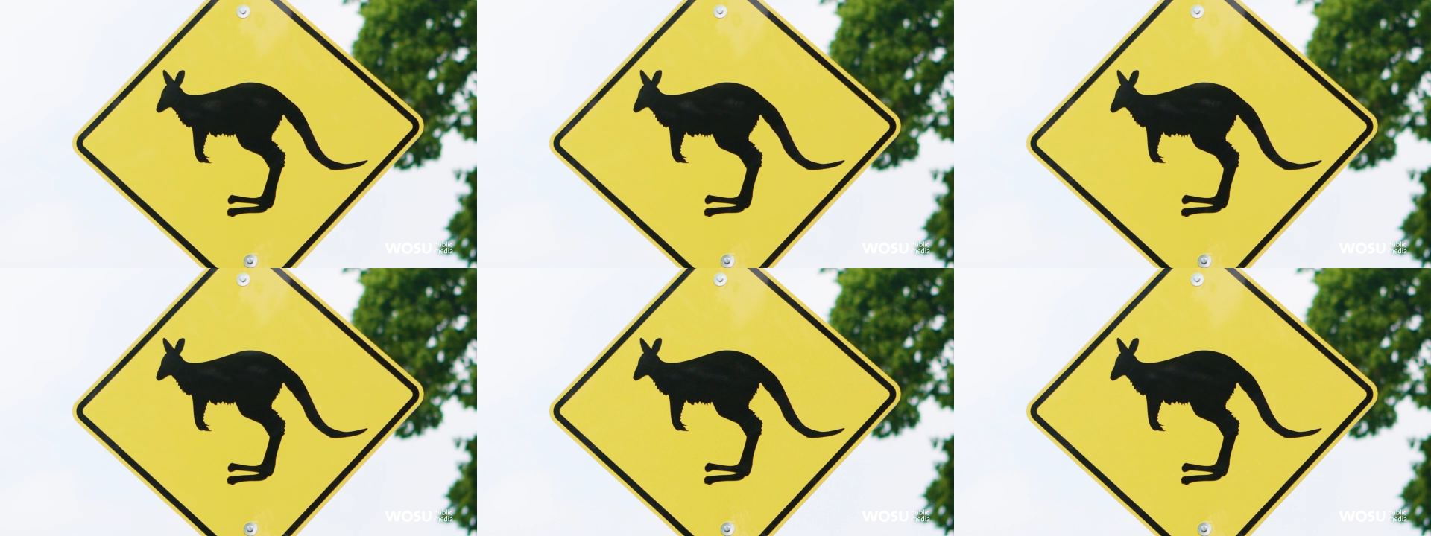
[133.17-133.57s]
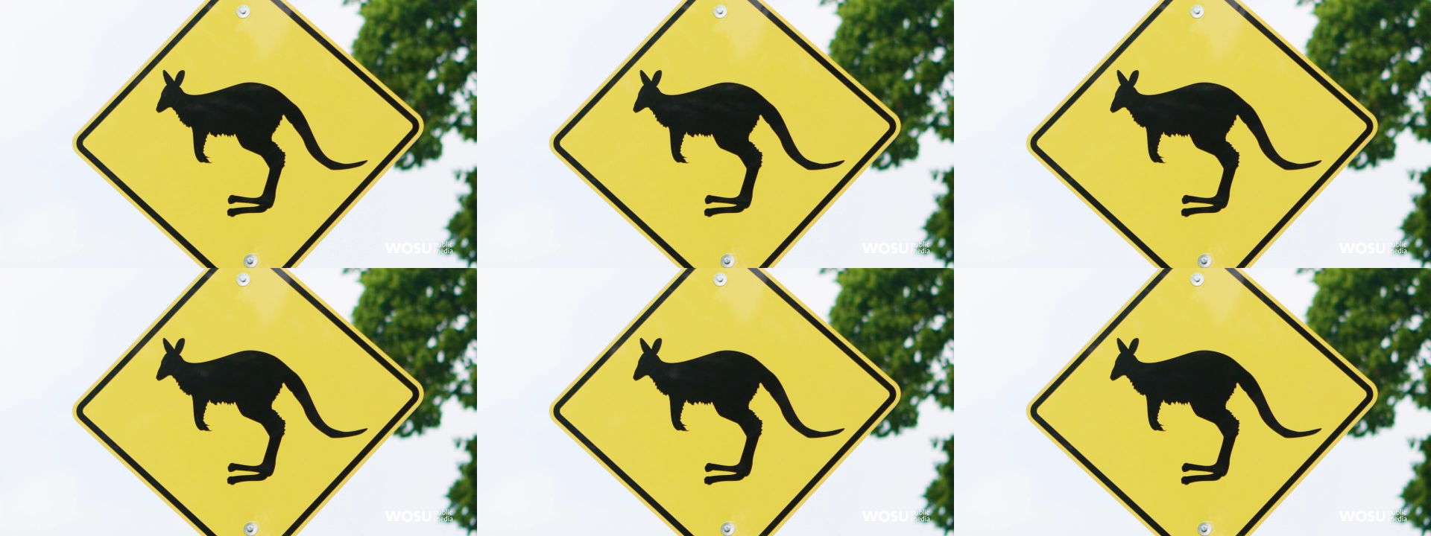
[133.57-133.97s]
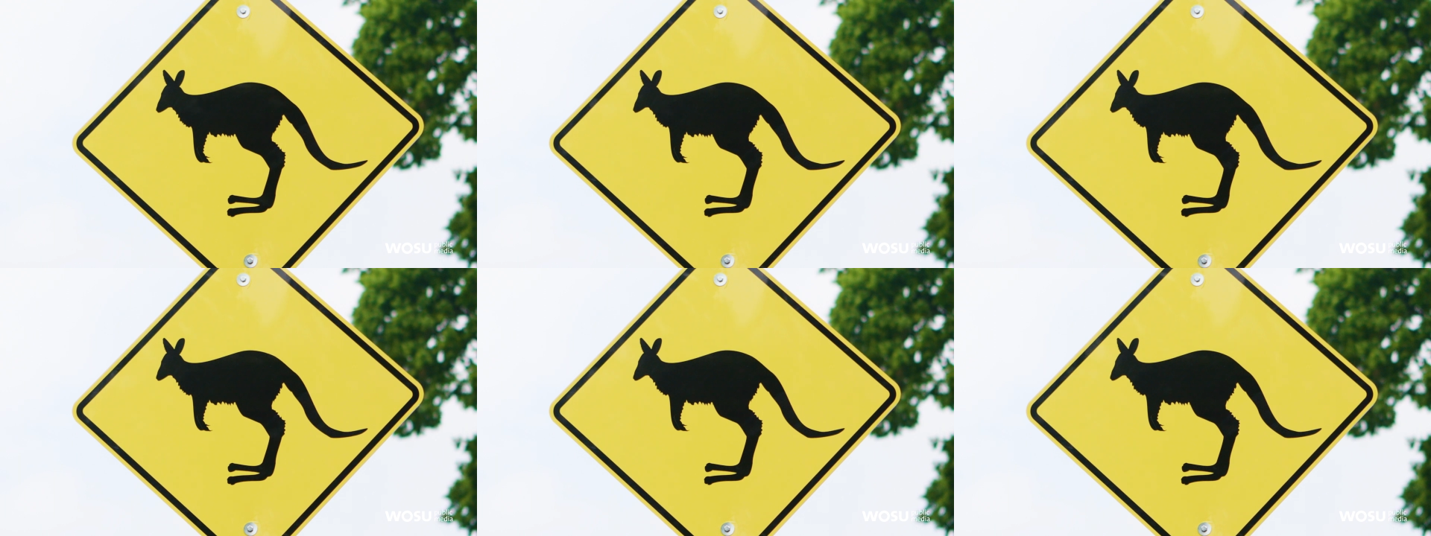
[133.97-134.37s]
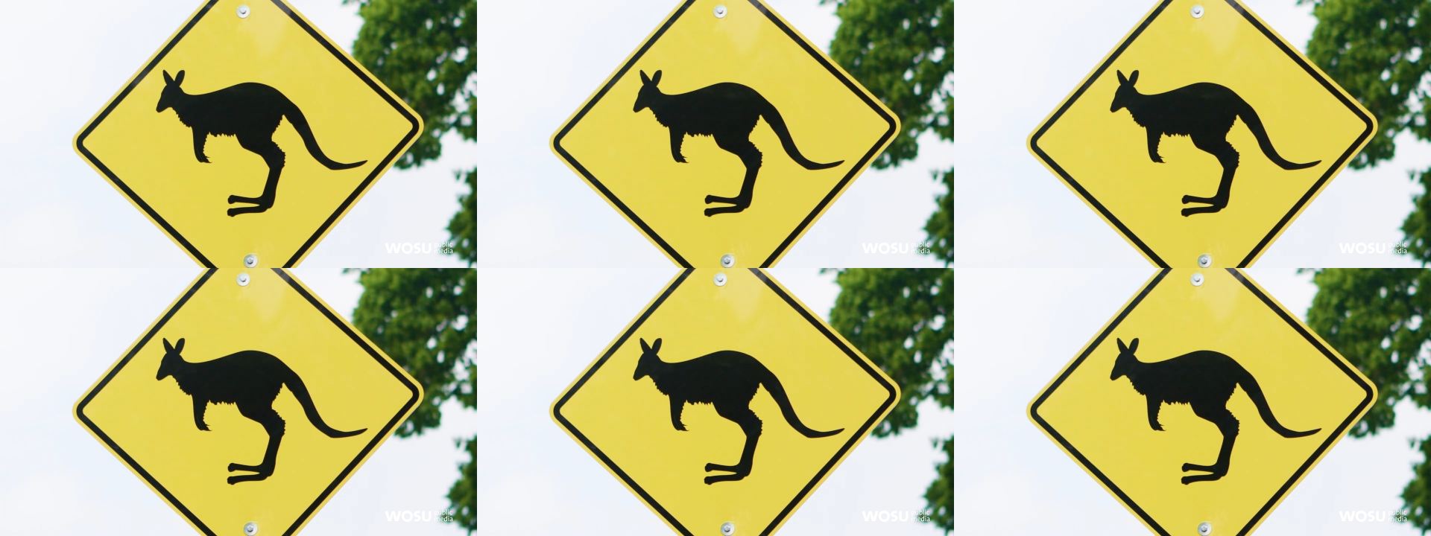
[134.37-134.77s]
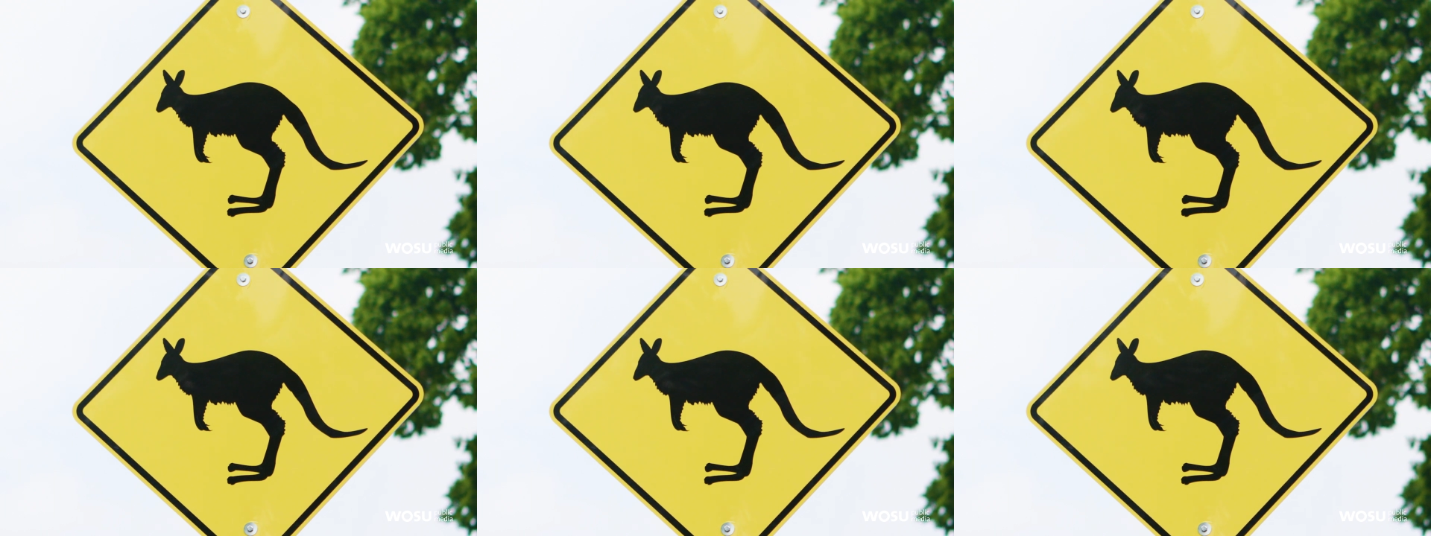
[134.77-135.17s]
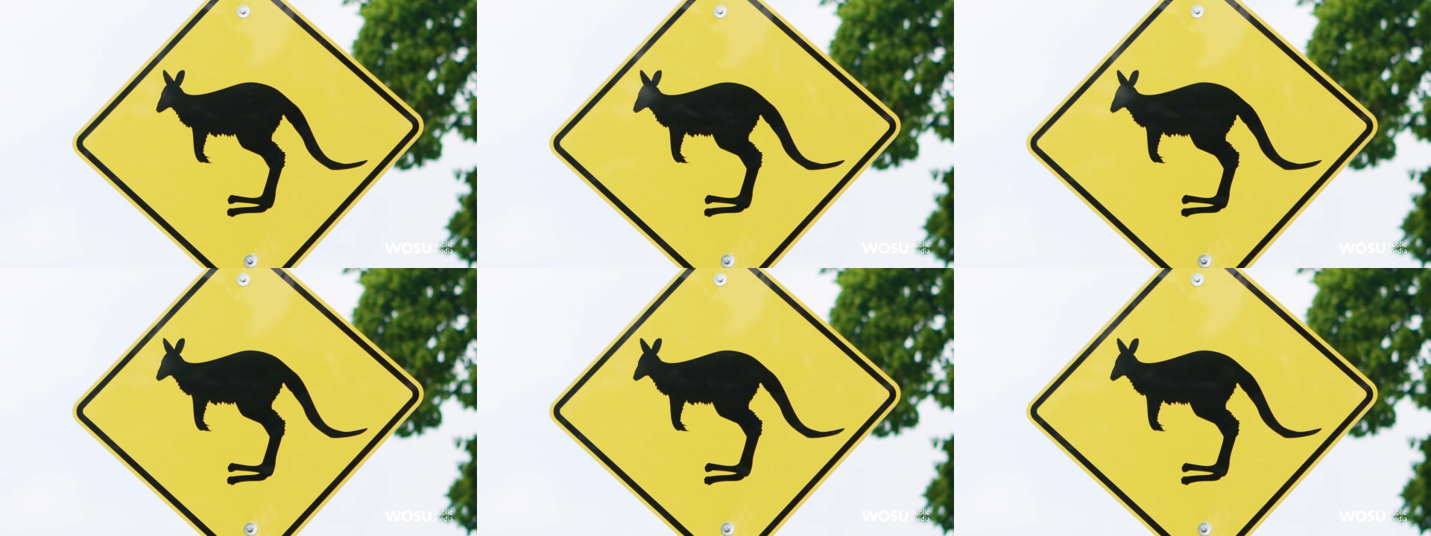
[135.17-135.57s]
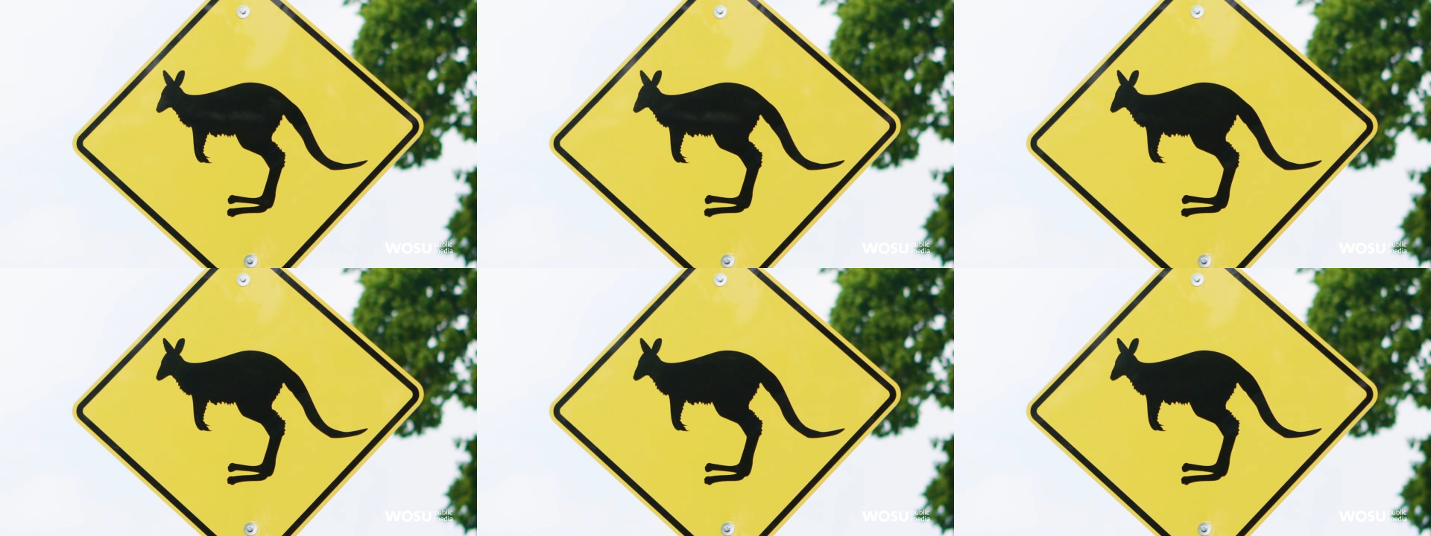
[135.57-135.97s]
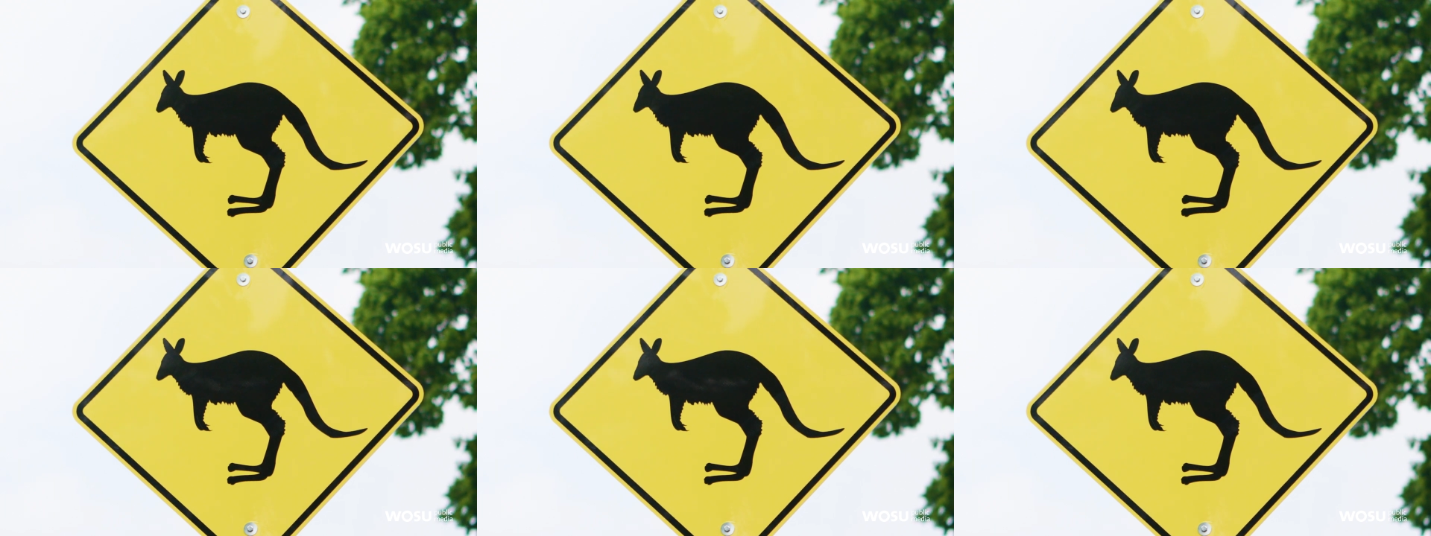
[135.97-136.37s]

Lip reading: Nobody's mouth can be seen.